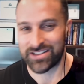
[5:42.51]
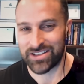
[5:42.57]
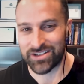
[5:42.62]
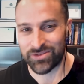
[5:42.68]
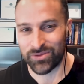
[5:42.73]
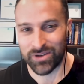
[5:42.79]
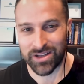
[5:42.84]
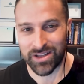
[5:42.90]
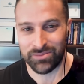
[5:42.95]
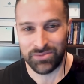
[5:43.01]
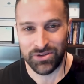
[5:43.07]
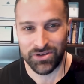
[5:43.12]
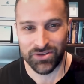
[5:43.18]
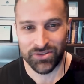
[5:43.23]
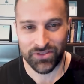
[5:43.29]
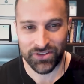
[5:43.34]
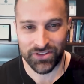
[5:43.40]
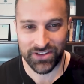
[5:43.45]
It's, it's one of the
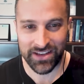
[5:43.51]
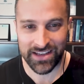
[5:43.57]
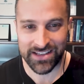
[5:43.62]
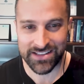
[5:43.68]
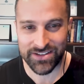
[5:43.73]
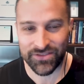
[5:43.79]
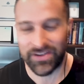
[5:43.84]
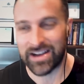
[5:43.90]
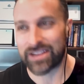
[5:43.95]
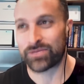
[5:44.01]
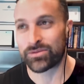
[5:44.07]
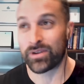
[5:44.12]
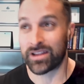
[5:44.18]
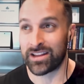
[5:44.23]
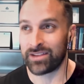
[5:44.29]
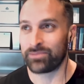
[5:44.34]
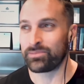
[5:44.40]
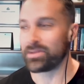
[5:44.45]
beautiful things. In fact,
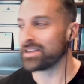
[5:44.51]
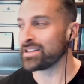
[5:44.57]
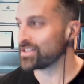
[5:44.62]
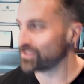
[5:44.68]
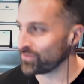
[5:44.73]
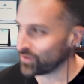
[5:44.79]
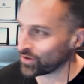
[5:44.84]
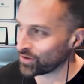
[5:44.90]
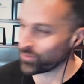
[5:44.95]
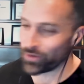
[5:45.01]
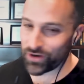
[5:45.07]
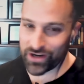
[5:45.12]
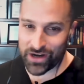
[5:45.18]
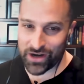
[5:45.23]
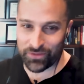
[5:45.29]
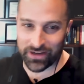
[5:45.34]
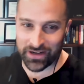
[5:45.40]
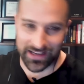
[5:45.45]
one of the pieces of
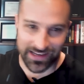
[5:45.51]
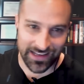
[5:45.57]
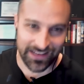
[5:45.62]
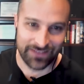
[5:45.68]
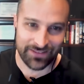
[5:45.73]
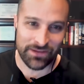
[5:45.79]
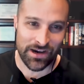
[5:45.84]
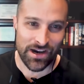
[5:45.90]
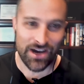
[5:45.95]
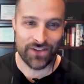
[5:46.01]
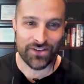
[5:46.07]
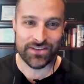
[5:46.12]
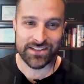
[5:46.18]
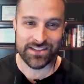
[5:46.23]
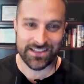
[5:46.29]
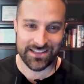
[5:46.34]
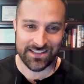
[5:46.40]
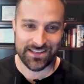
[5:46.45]
artwork I want to get in my
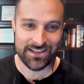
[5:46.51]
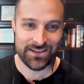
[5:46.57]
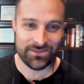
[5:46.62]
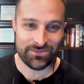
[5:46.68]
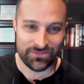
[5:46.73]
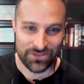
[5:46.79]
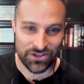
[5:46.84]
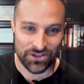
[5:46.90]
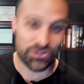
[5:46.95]
office is the,